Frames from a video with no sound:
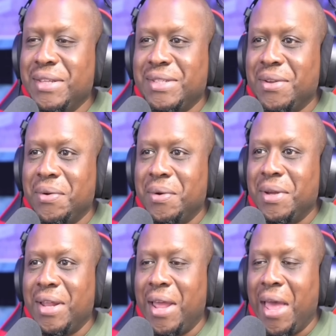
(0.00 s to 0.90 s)
so
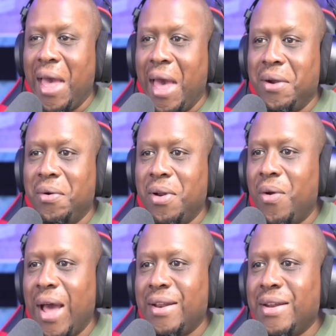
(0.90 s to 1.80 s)
I don't know
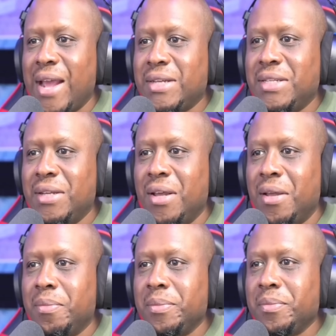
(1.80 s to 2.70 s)
how they actually
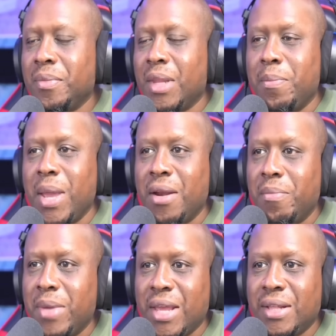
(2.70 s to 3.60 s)
um made
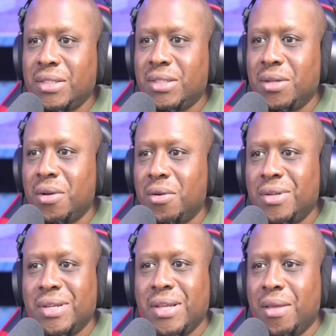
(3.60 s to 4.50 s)
amends, you
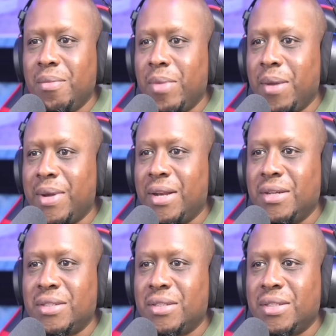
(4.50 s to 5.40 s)
know Maybe they
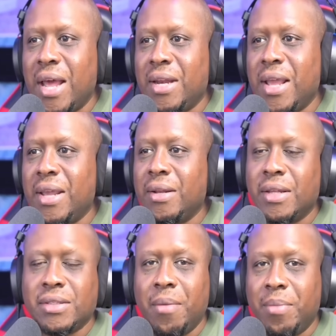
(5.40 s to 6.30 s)
just decided, hey,
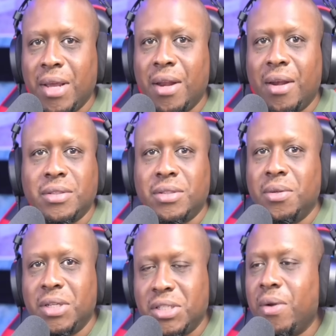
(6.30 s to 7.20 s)
let's come together, let's do
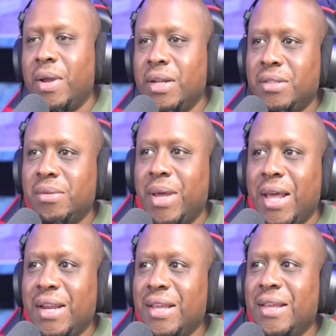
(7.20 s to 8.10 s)
the show. I need
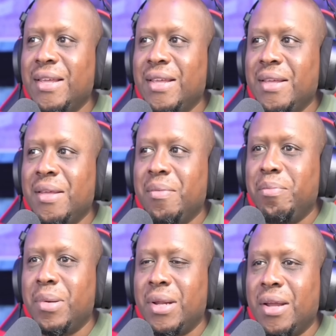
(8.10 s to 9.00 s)
somebody.
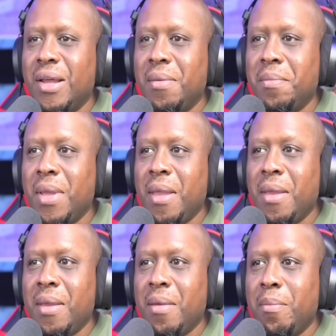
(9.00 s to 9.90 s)
But um,
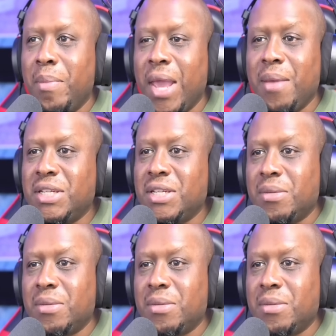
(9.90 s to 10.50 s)
maybe just